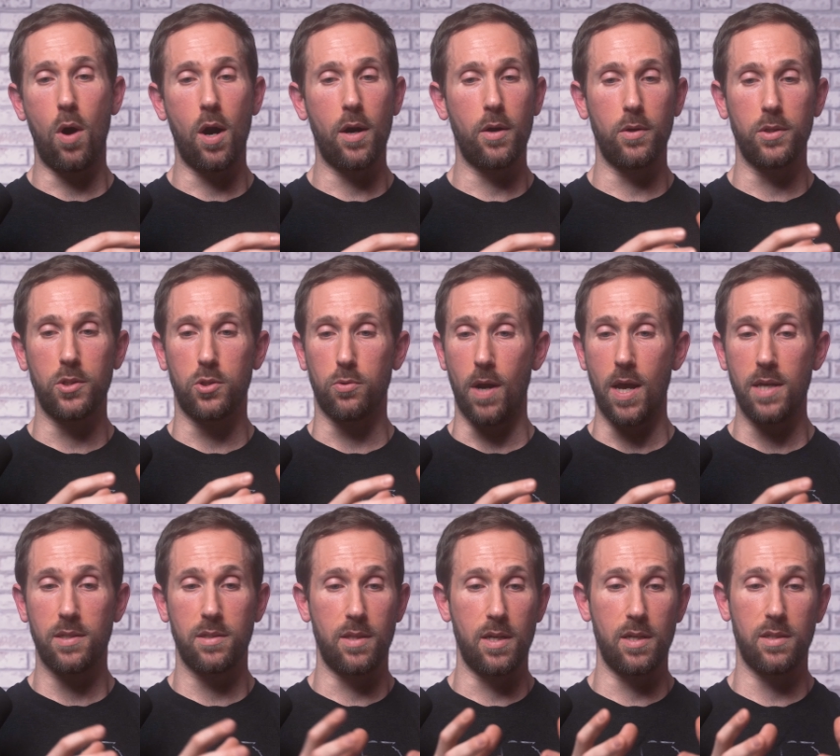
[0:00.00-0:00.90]
to
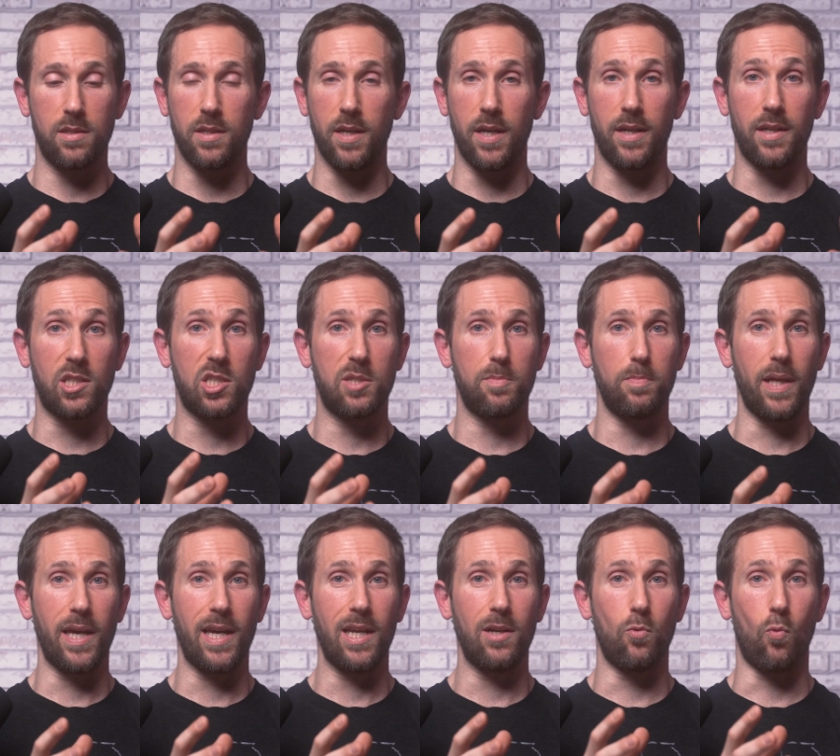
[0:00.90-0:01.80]
address this and
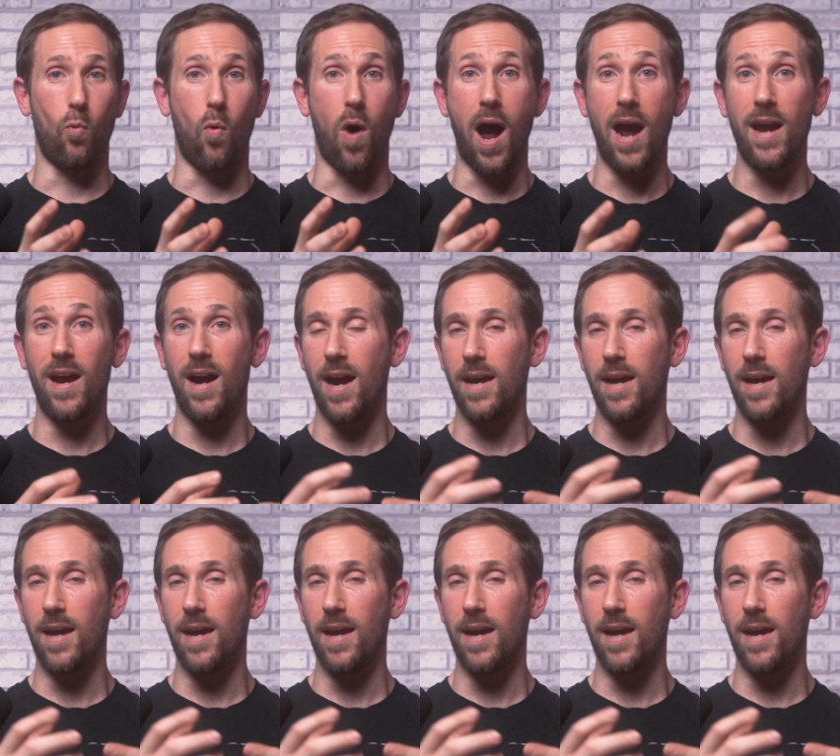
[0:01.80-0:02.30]
explain why I